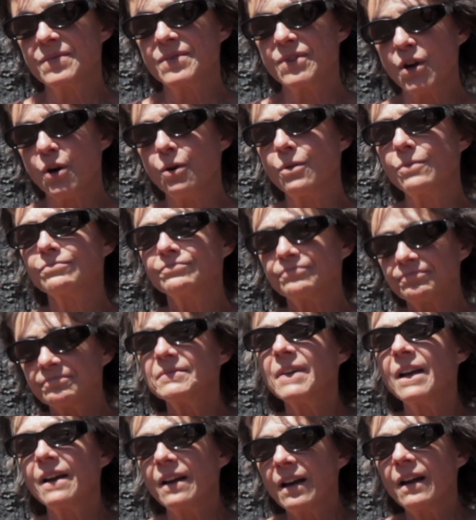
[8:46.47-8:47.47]
So
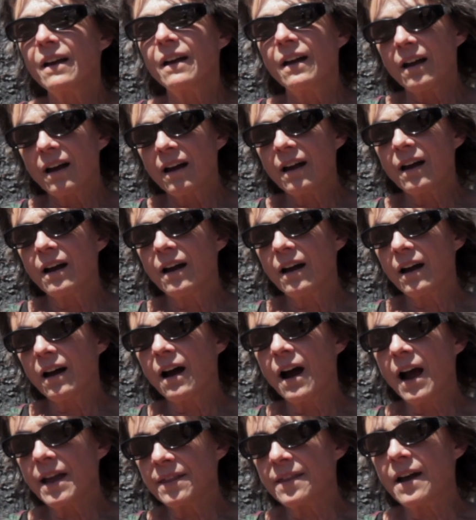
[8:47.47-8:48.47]

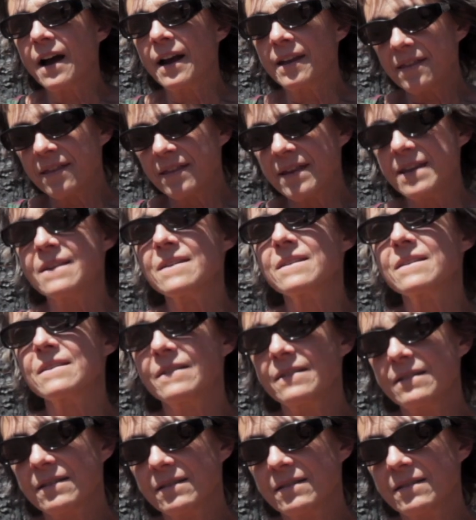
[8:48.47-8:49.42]
I think